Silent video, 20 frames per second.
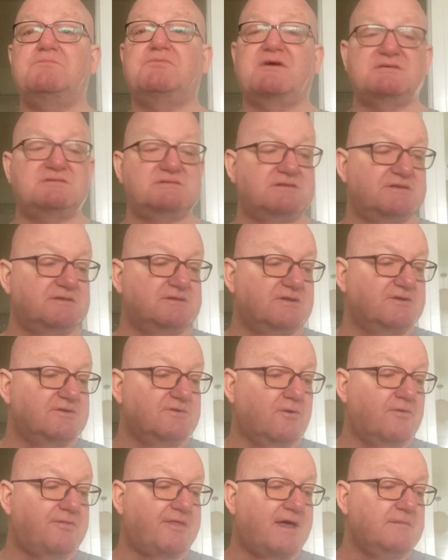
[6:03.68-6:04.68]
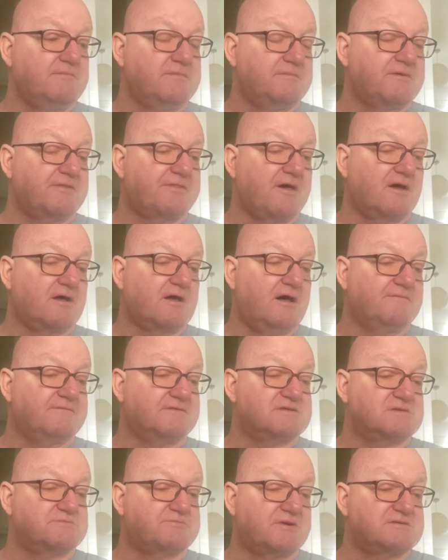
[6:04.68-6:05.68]
Preston North End. Plymouth Argyle
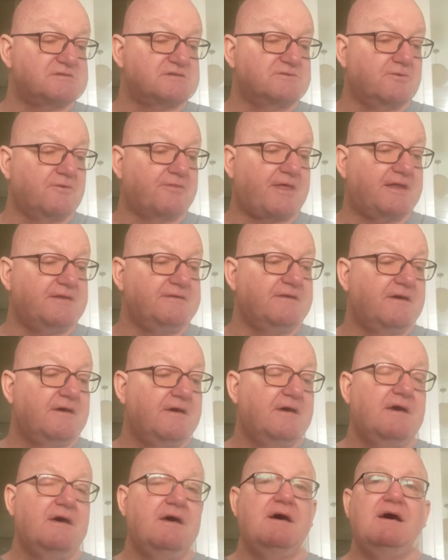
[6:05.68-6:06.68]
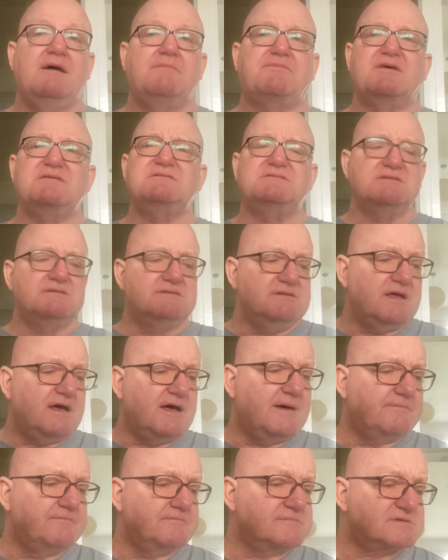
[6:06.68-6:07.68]
versus Preston North End.
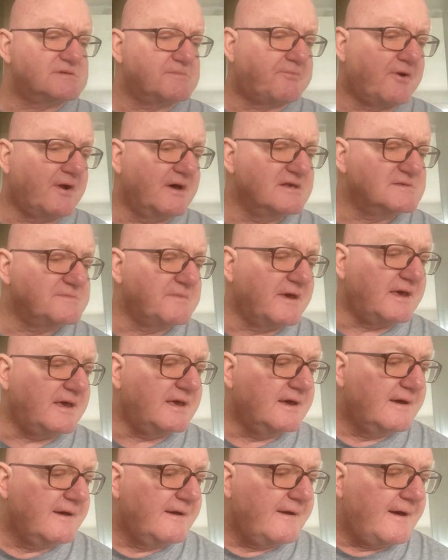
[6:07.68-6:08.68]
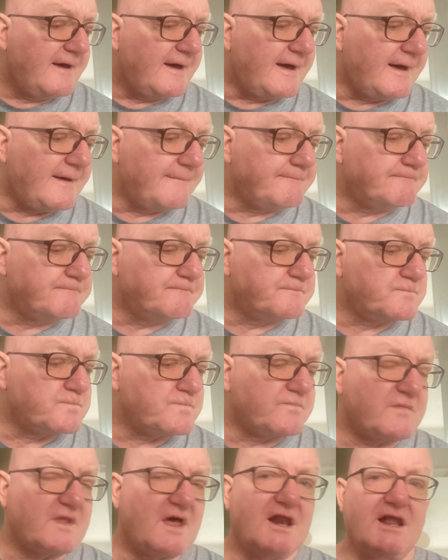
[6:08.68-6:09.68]
Preston surprised me
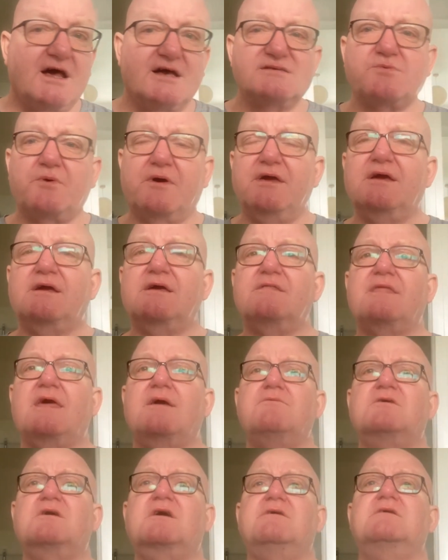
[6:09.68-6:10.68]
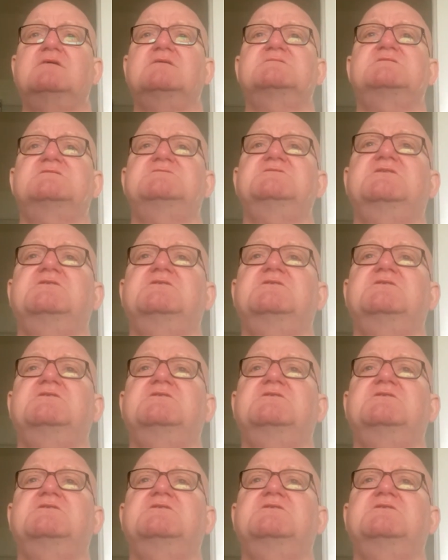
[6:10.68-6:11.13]
last week. They were going on such a